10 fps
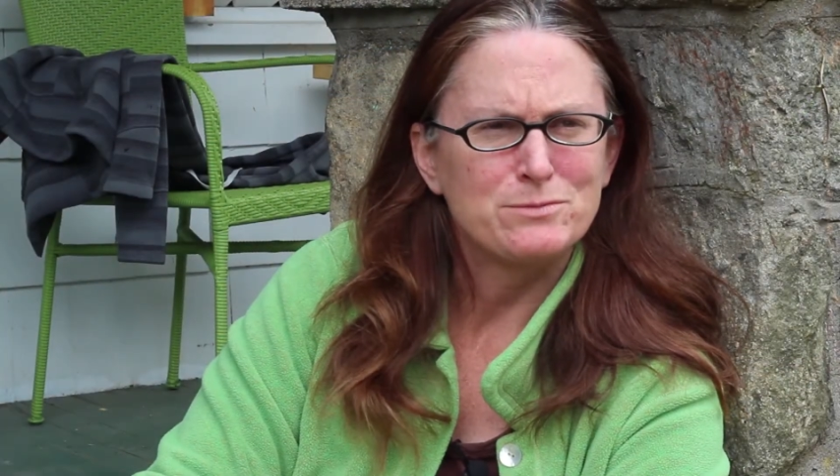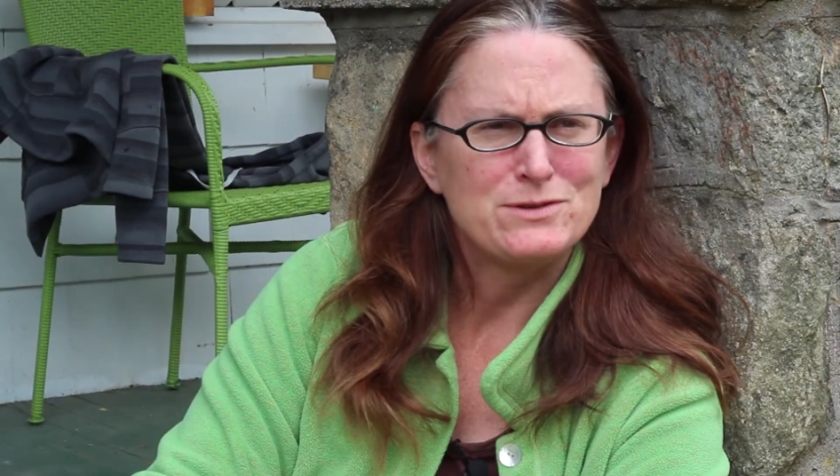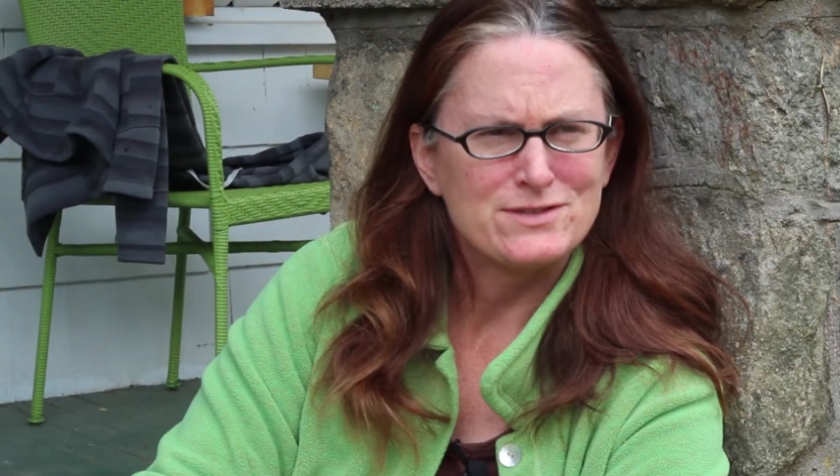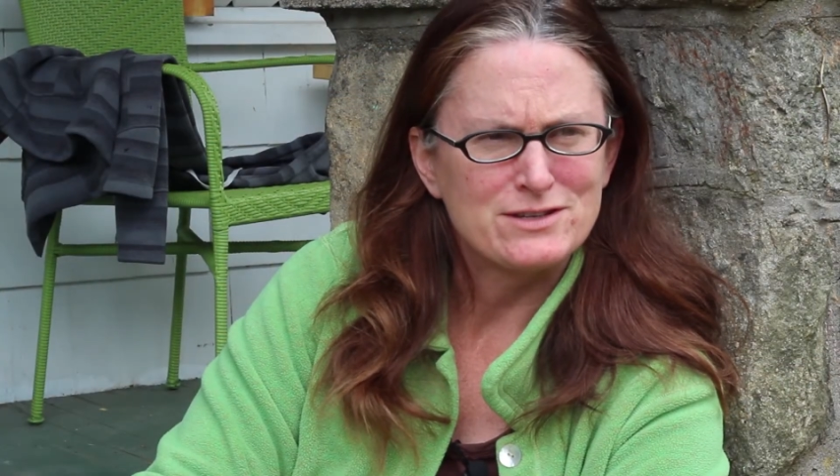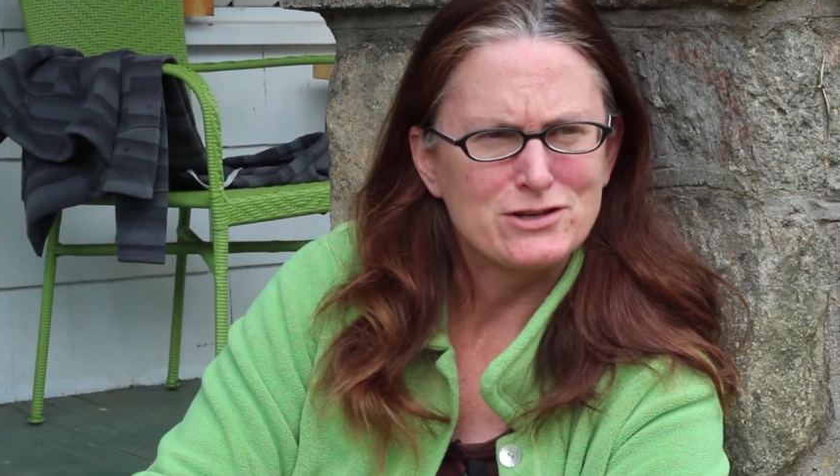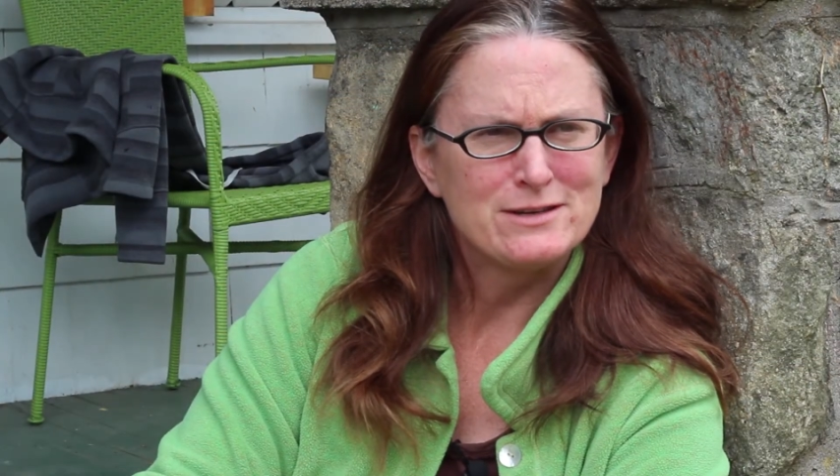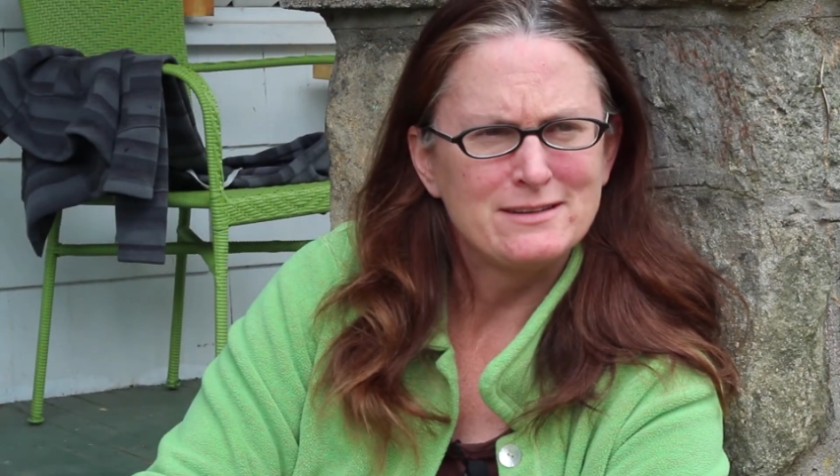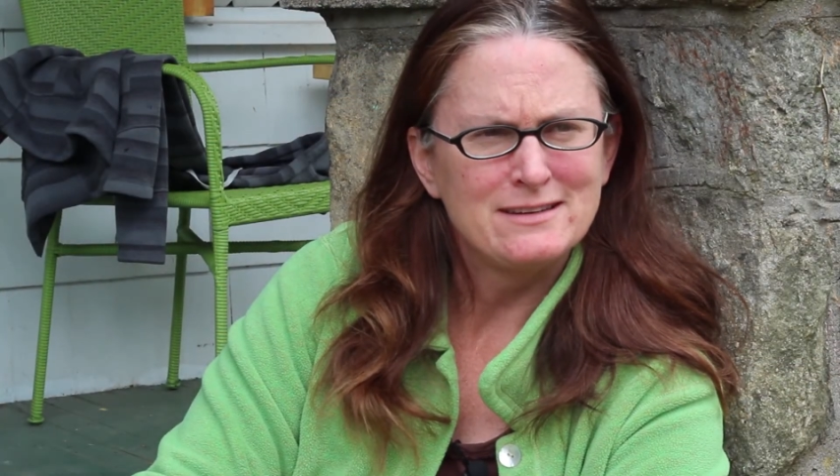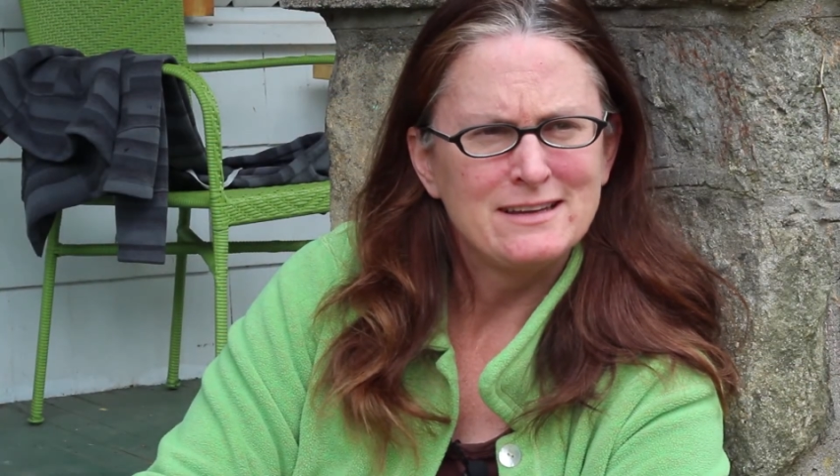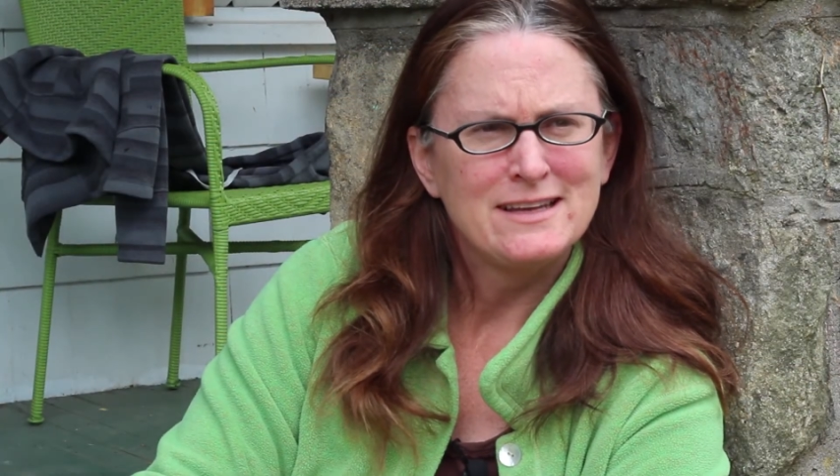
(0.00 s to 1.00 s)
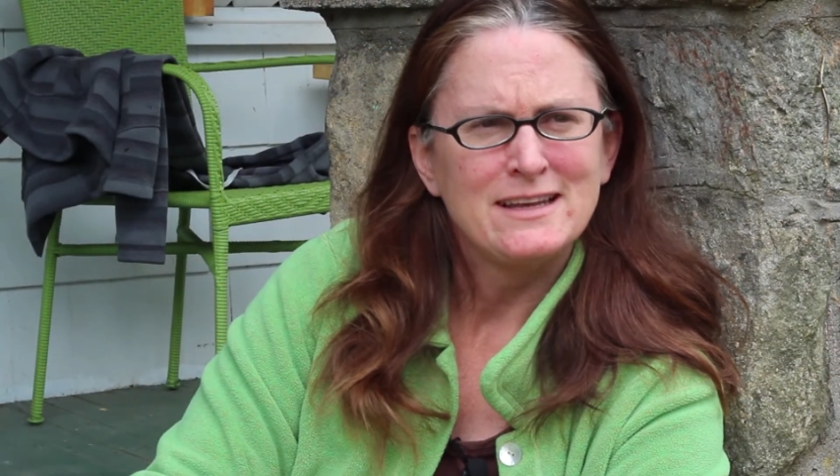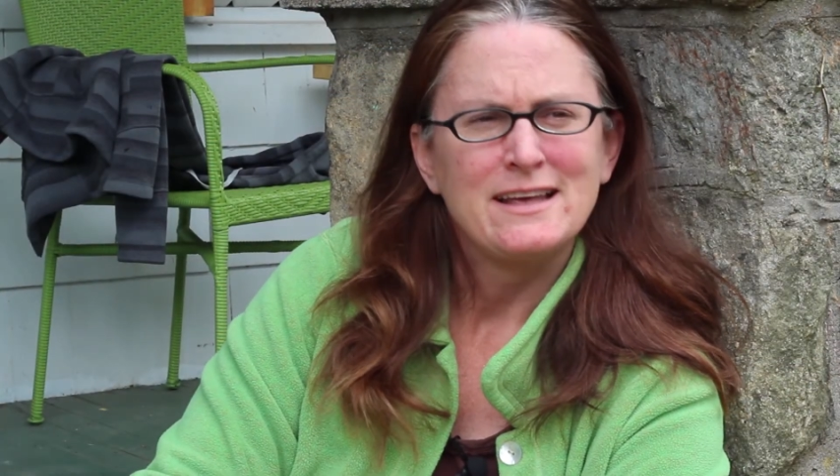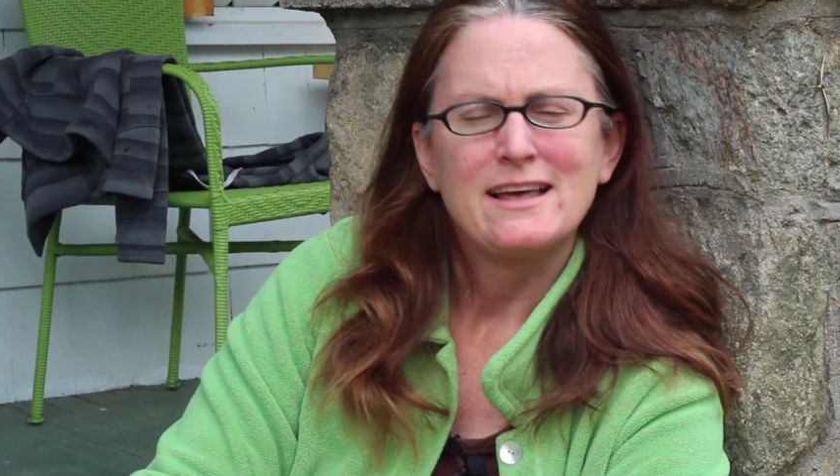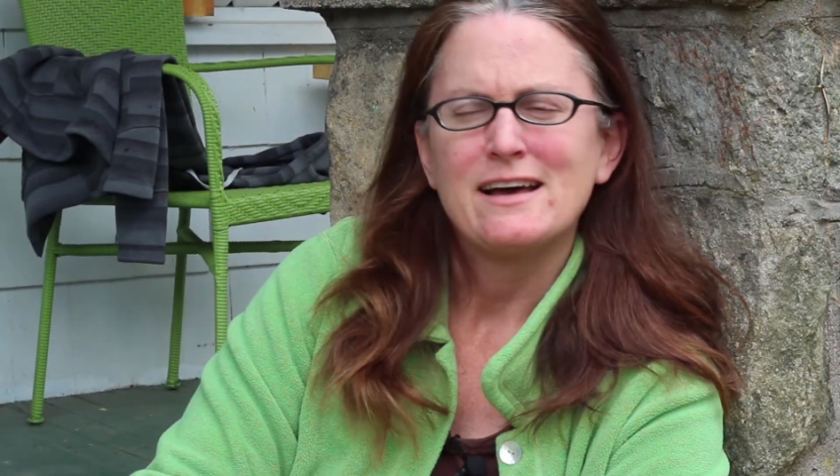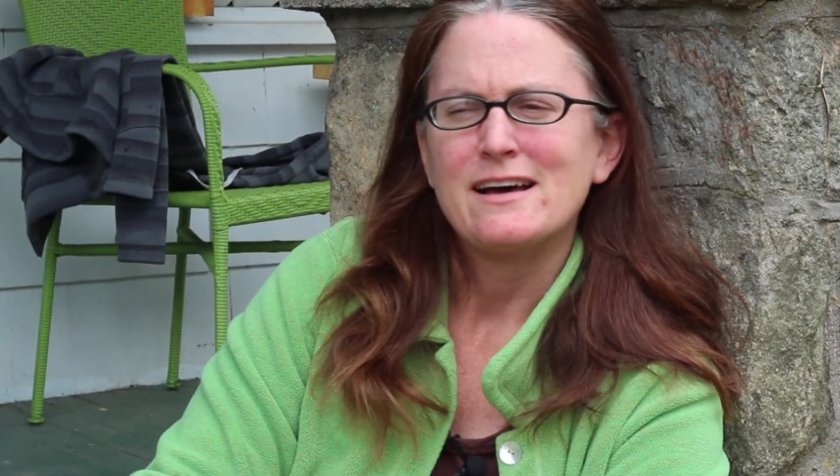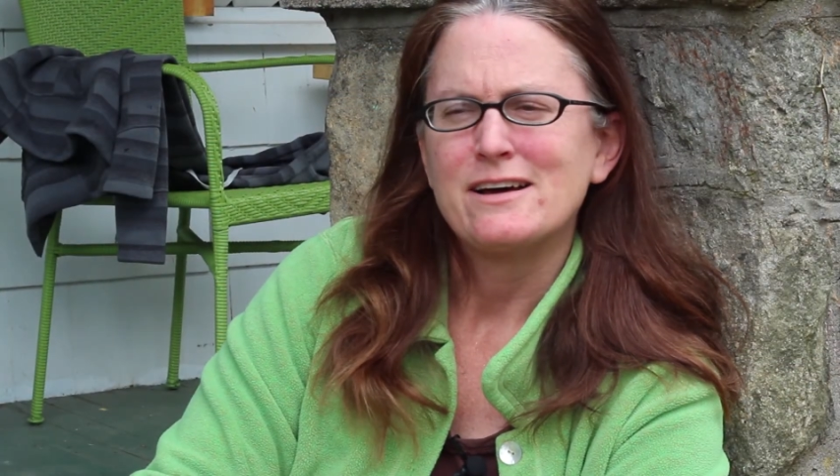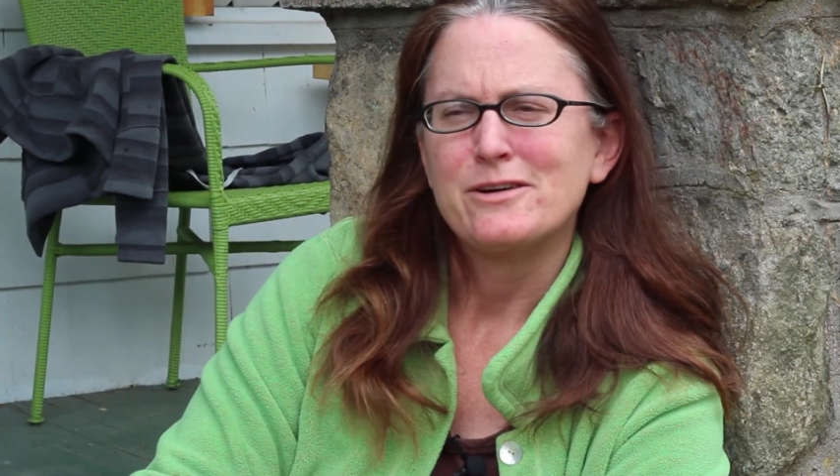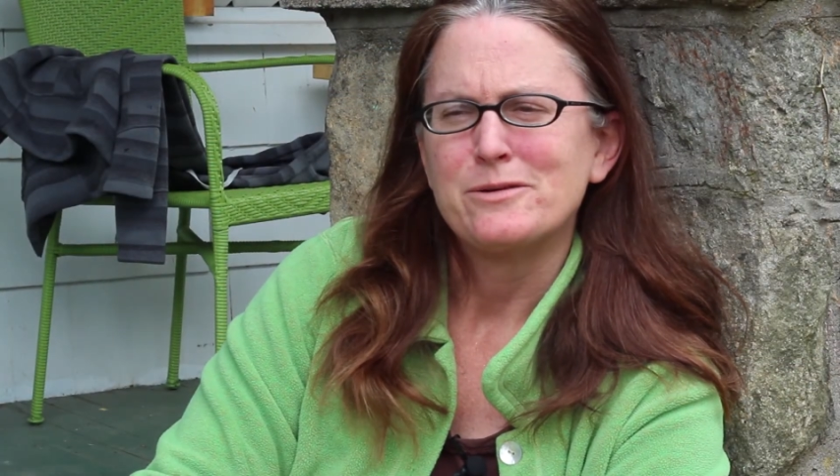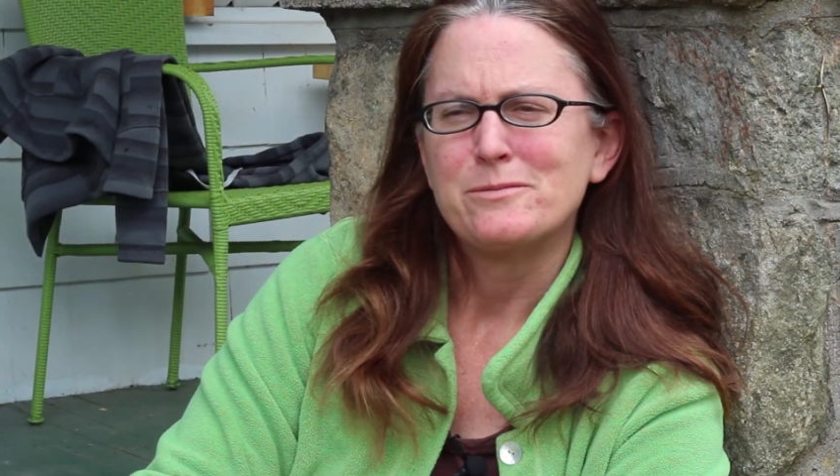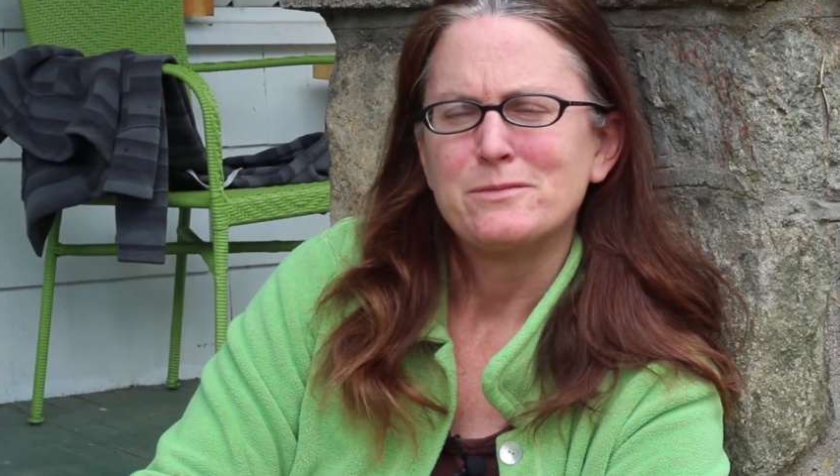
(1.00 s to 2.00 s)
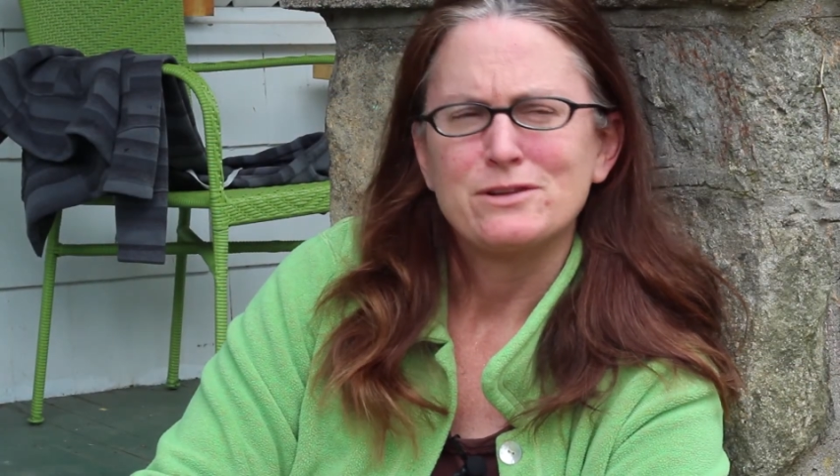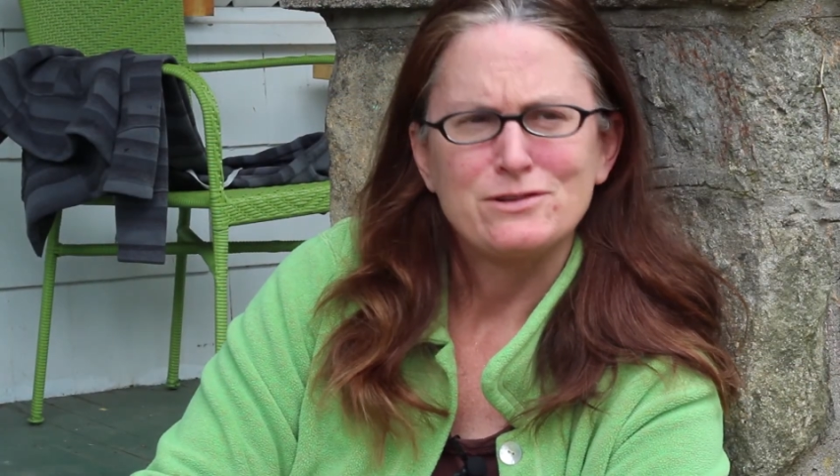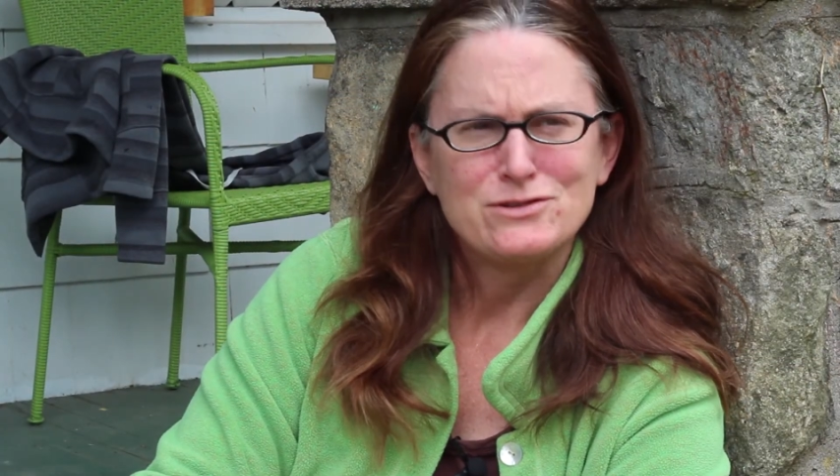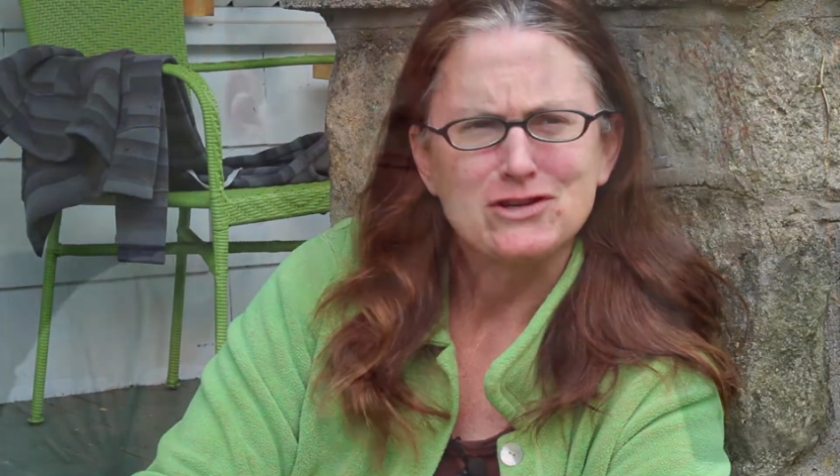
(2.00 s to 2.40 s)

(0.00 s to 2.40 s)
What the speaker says: musician, Luke